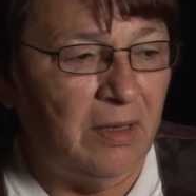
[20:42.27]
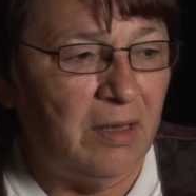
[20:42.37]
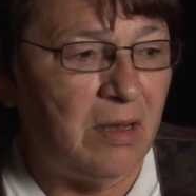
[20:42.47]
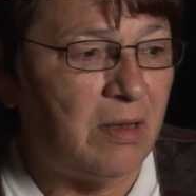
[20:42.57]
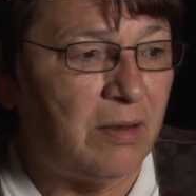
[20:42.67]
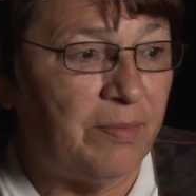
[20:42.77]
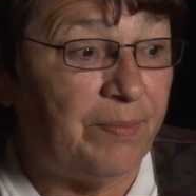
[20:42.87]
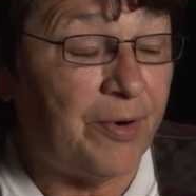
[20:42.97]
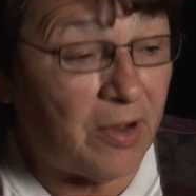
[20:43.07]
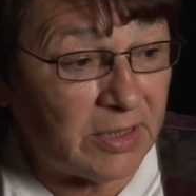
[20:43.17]
uh,
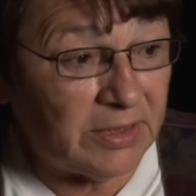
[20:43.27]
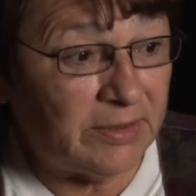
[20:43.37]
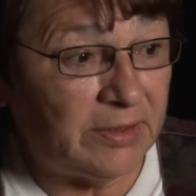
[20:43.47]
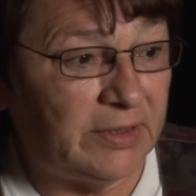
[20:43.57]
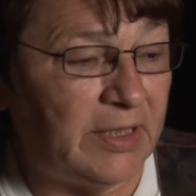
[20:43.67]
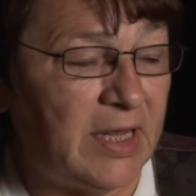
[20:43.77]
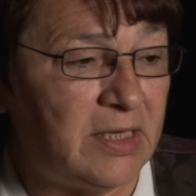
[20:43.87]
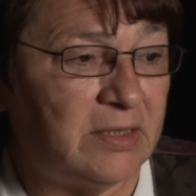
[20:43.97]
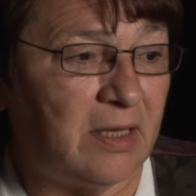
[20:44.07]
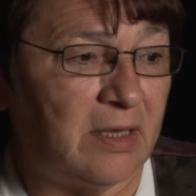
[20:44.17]
brought into
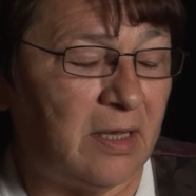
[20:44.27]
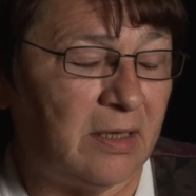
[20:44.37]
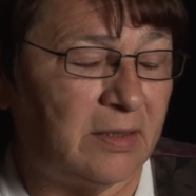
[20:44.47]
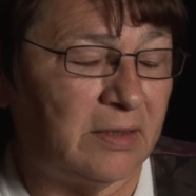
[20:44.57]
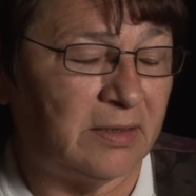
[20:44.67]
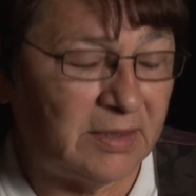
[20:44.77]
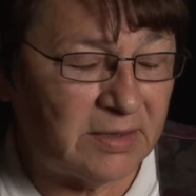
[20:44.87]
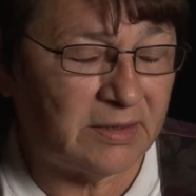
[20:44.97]
today's uh, this